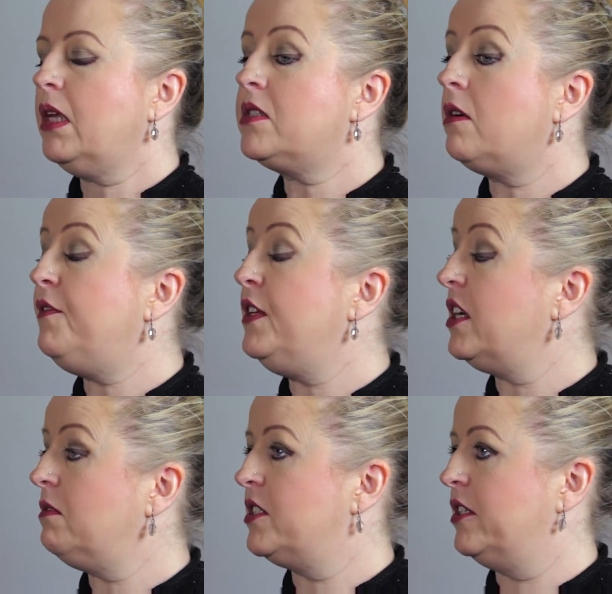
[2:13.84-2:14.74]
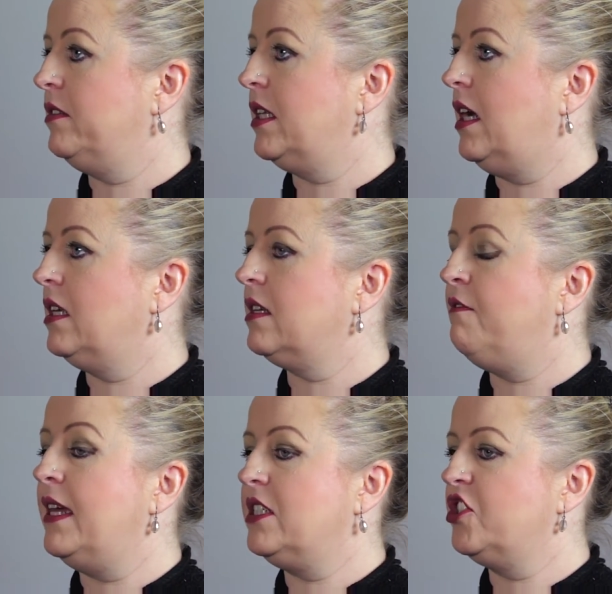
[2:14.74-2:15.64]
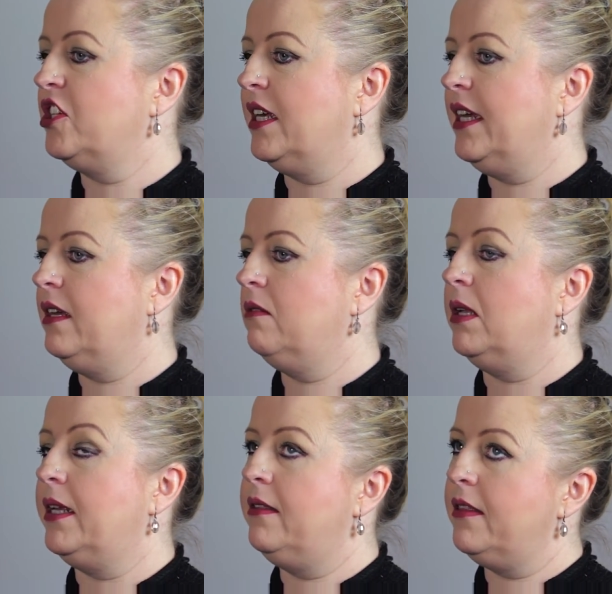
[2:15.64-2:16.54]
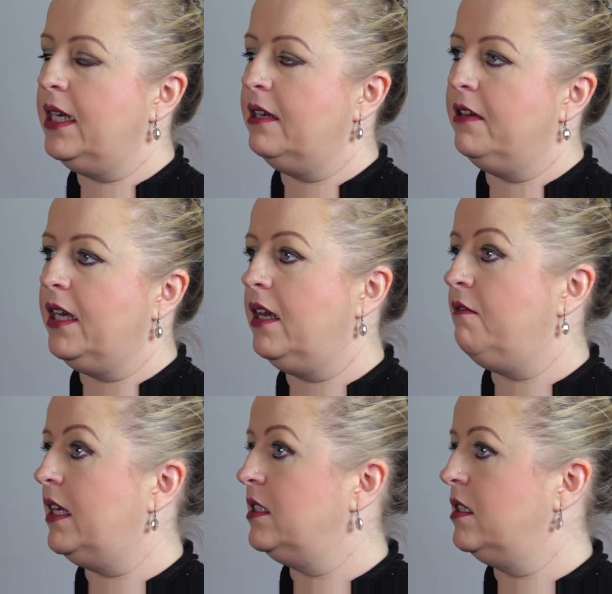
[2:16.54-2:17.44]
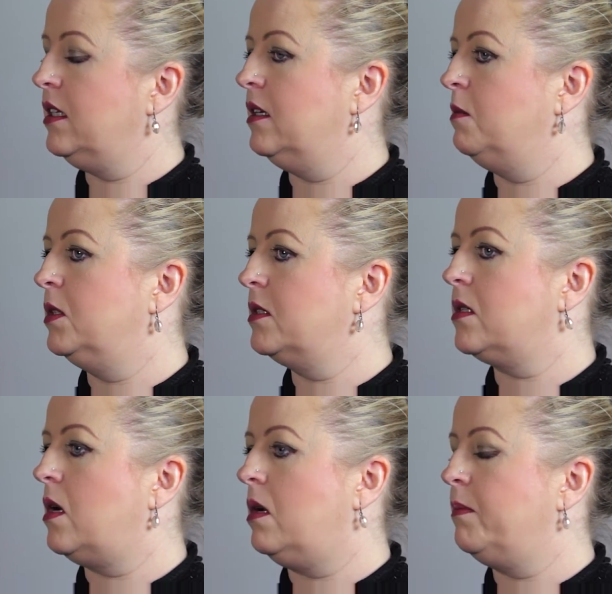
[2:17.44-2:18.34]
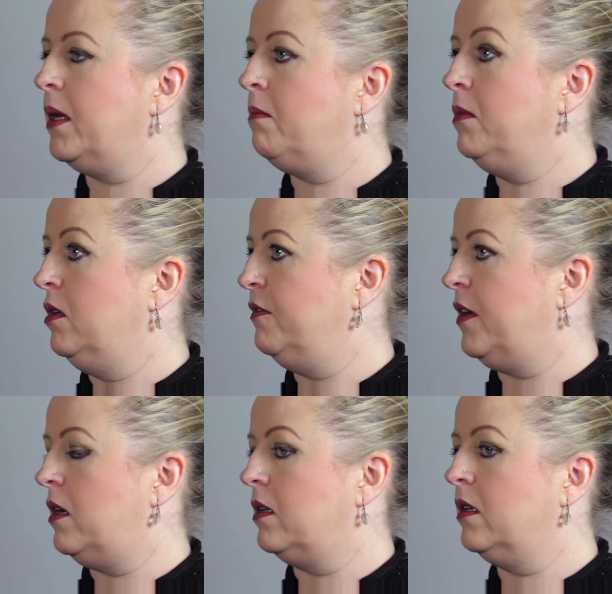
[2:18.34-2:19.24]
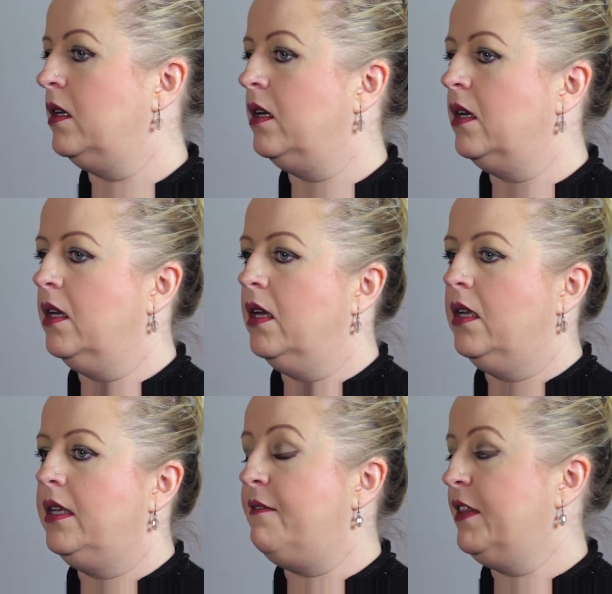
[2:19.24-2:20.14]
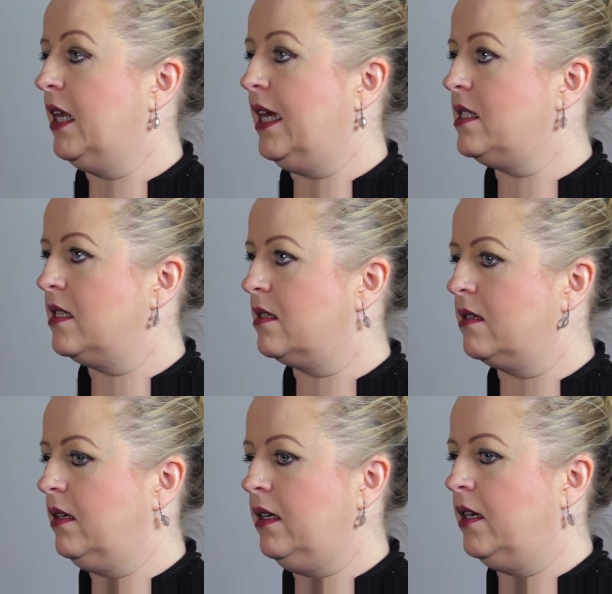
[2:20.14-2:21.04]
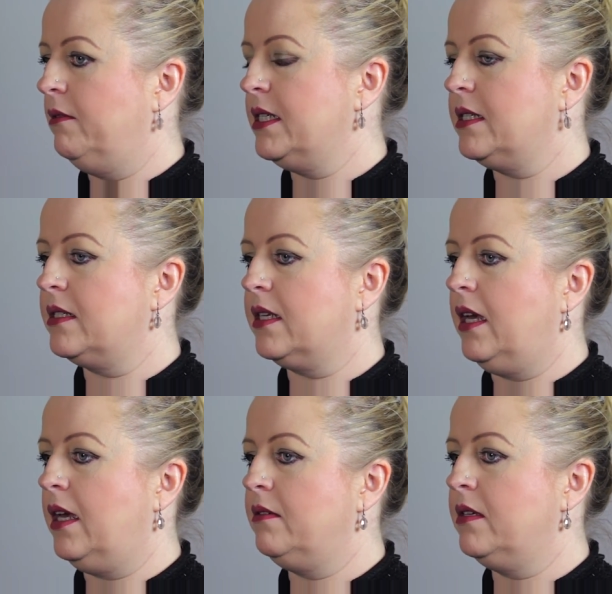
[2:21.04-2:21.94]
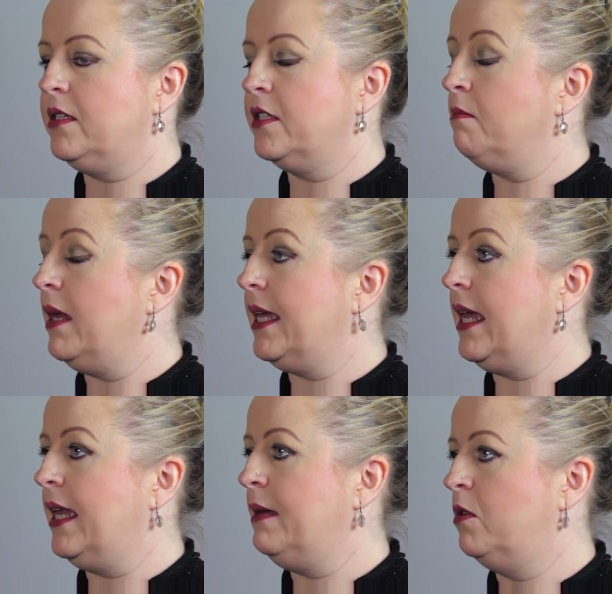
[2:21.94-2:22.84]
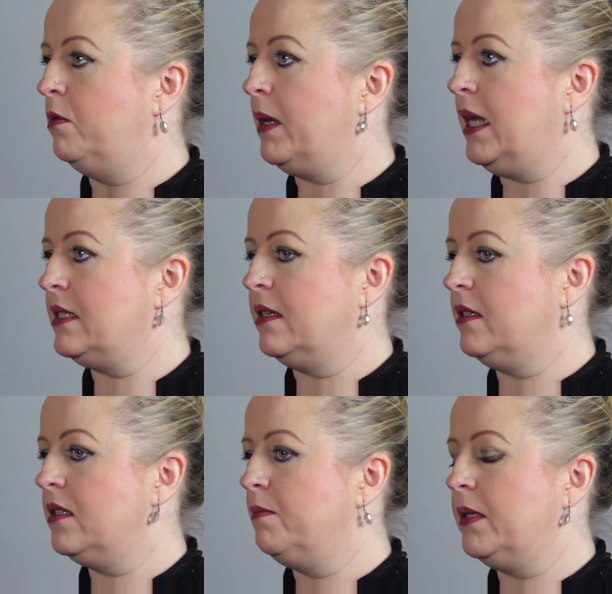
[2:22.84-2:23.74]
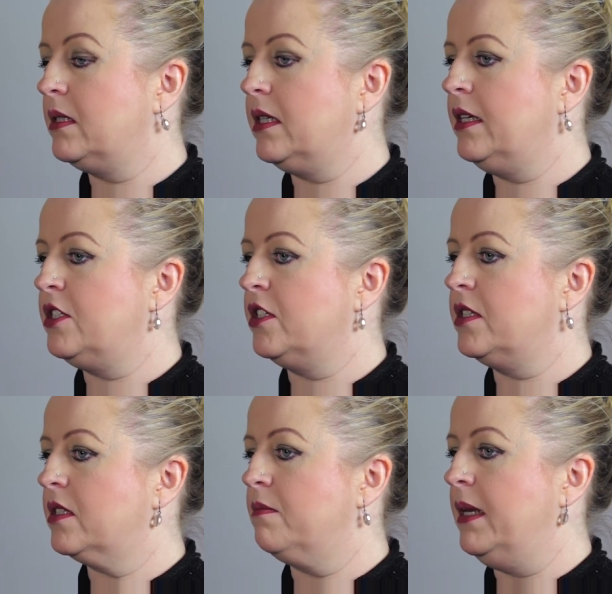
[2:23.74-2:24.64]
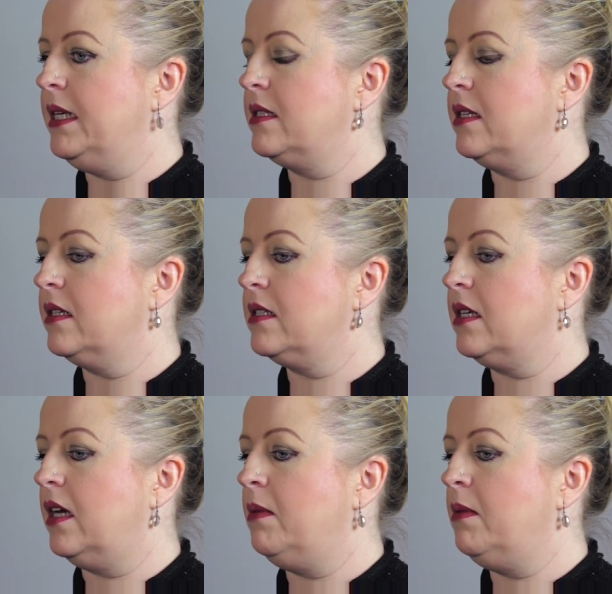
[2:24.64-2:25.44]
So if you don't do that, eventually, well, in theory, eventually they will stop and move on. Nevertheless, you know, it doesn't make it any more pleasant, but it just means that